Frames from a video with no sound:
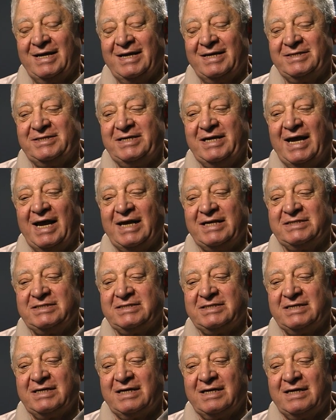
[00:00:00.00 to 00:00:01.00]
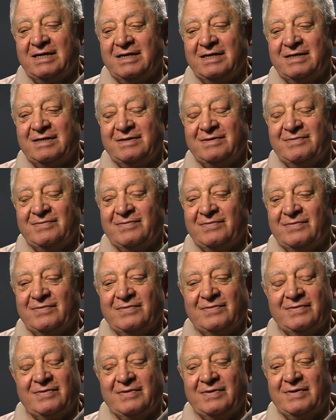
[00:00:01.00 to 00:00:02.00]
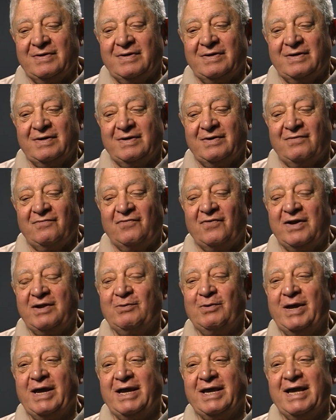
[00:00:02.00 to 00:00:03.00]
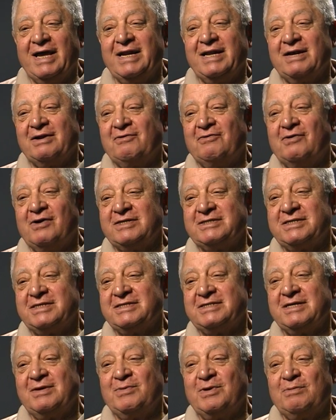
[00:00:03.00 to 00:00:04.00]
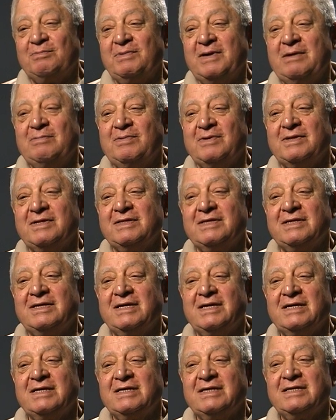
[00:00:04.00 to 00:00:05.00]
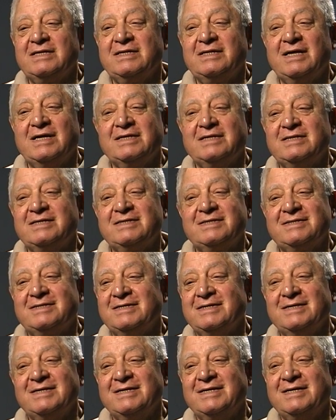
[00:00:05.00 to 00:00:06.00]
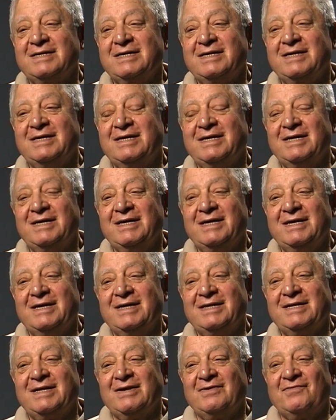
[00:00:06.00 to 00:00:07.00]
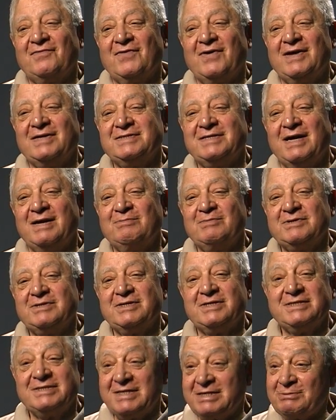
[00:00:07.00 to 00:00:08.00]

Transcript: She has a funny way of getting across to some of the people. That's as far as I'm concerned. Is this